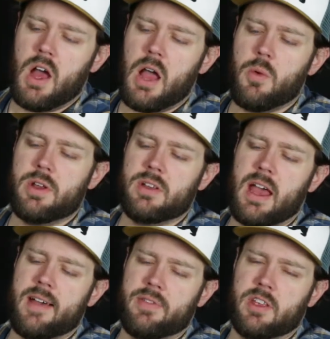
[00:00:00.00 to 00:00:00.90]
I wouldn't
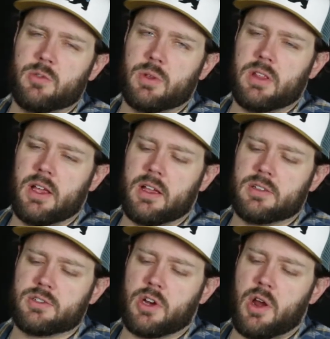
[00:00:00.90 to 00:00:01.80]
have this with like
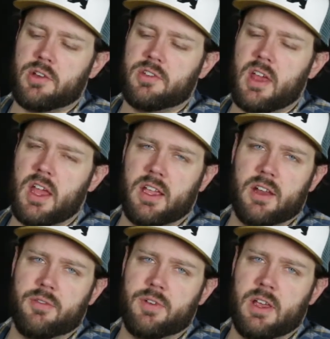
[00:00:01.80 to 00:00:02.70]
a skirt steak
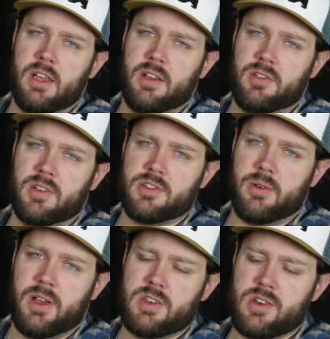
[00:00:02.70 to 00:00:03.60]
and a fajita
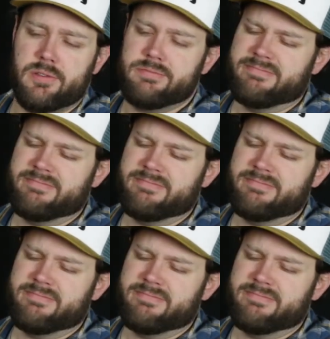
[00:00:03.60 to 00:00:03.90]
situation.